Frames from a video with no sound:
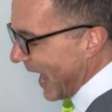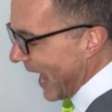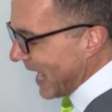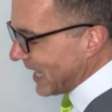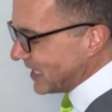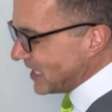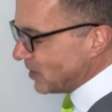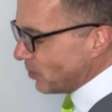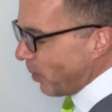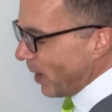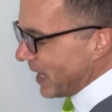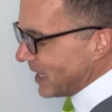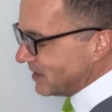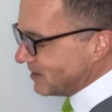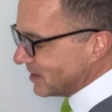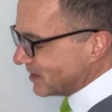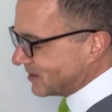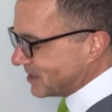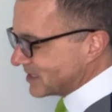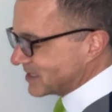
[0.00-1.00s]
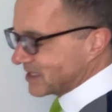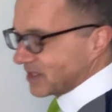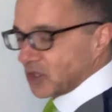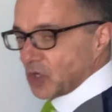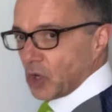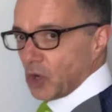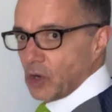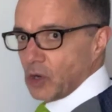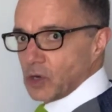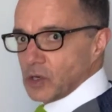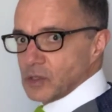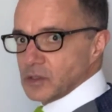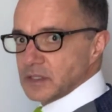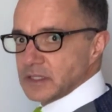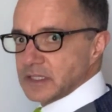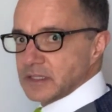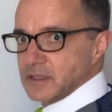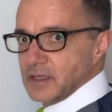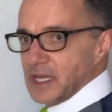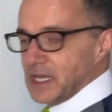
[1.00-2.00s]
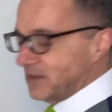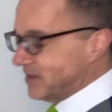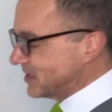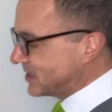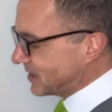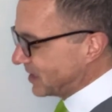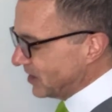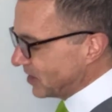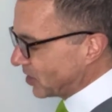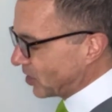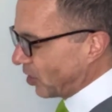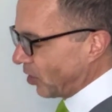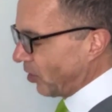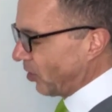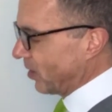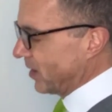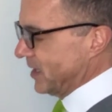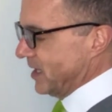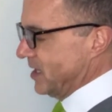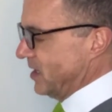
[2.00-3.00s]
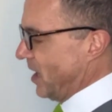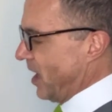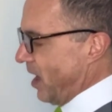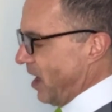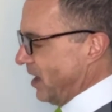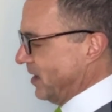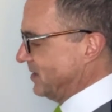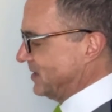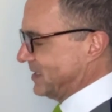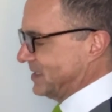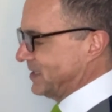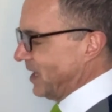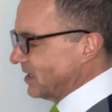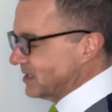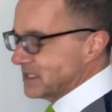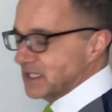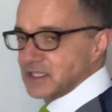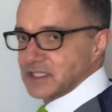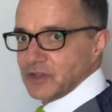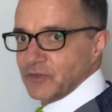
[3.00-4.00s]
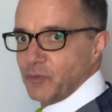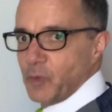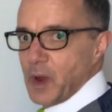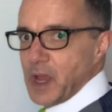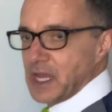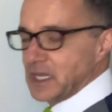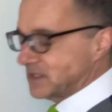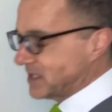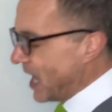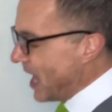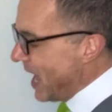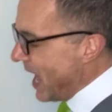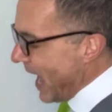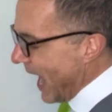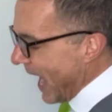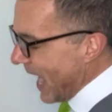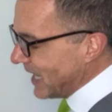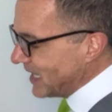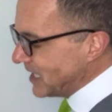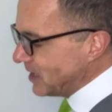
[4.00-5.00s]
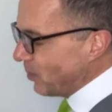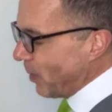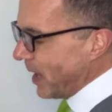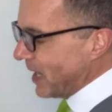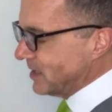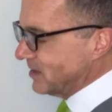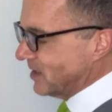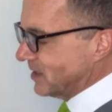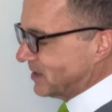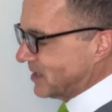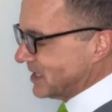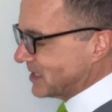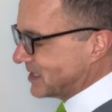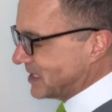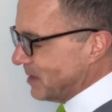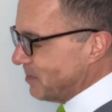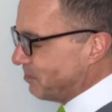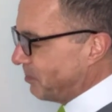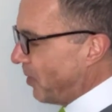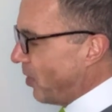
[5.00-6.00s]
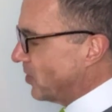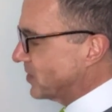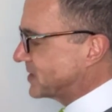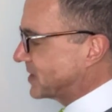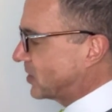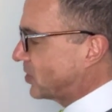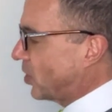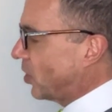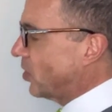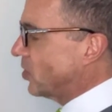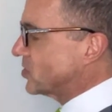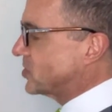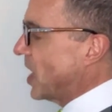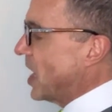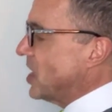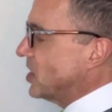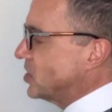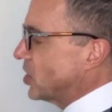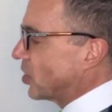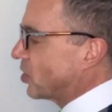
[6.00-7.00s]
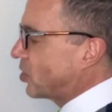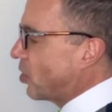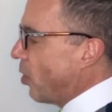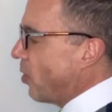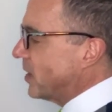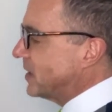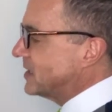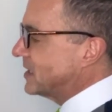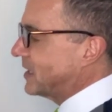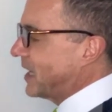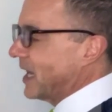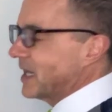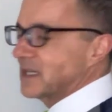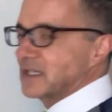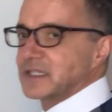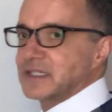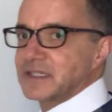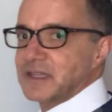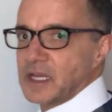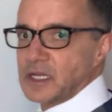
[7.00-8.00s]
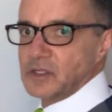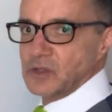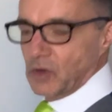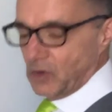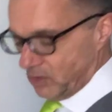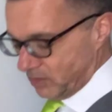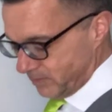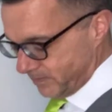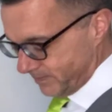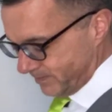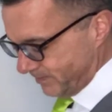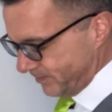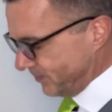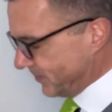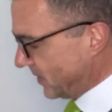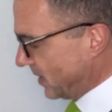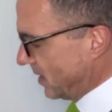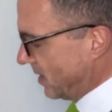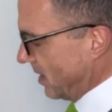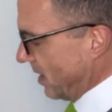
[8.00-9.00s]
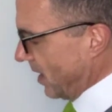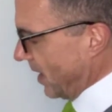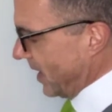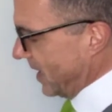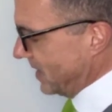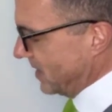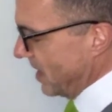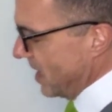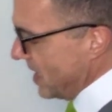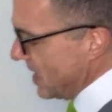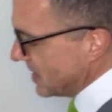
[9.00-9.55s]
any way that this occurs, this can occur in dozens of ways. Any way that this impulse occurs, you're going to get a signal. All right.